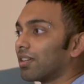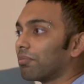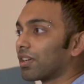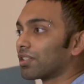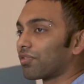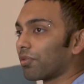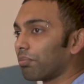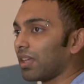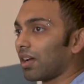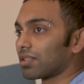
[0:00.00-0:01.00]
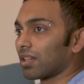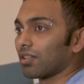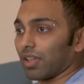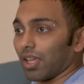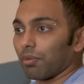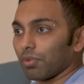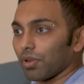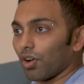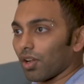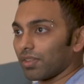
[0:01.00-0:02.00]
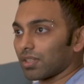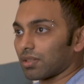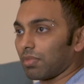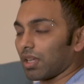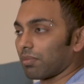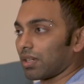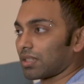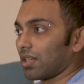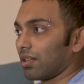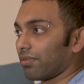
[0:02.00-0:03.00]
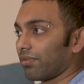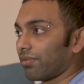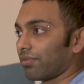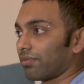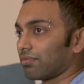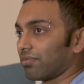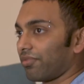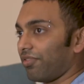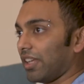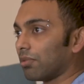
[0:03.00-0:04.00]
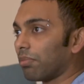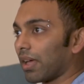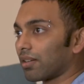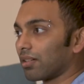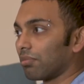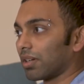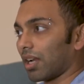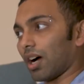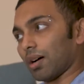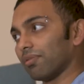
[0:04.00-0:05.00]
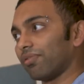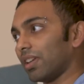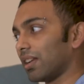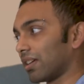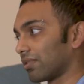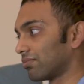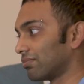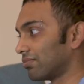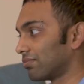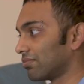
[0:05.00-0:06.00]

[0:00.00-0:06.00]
Because for me, I was like, okay, I'm doing all of this to make myself feel better, but now I'm feeling